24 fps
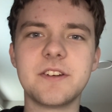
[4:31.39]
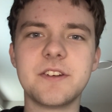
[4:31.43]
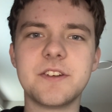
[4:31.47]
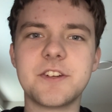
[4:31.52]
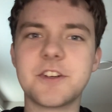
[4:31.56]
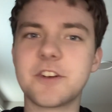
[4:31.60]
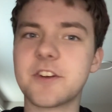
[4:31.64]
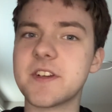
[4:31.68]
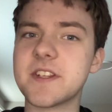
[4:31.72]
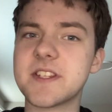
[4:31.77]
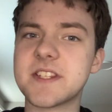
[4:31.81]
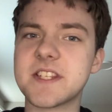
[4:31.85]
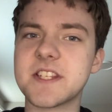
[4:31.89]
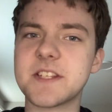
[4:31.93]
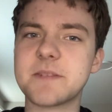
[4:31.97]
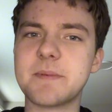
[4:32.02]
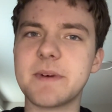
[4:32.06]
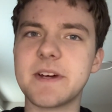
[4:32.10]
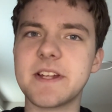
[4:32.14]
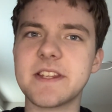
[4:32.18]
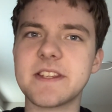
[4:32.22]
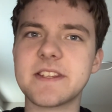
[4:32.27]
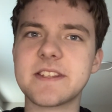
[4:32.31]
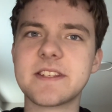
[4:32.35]
during
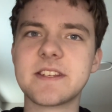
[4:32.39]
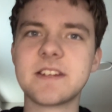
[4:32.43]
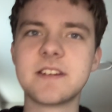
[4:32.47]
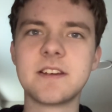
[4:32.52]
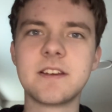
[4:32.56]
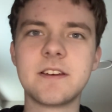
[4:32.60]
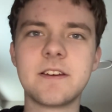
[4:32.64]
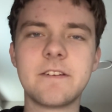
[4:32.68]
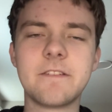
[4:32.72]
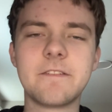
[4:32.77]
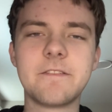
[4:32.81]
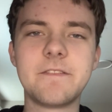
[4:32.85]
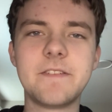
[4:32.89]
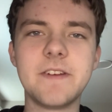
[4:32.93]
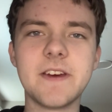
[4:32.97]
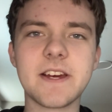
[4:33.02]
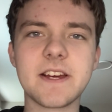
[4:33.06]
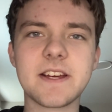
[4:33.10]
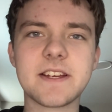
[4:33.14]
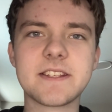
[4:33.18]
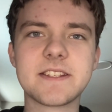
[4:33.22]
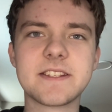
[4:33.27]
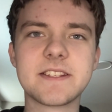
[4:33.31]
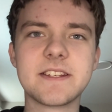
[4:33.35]
suspense.
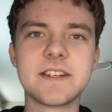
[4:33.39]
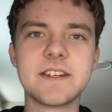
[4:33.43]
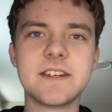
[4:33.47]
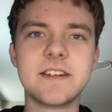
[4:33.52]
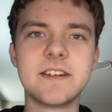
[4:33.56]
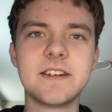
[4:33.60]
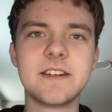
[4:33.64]
Fix.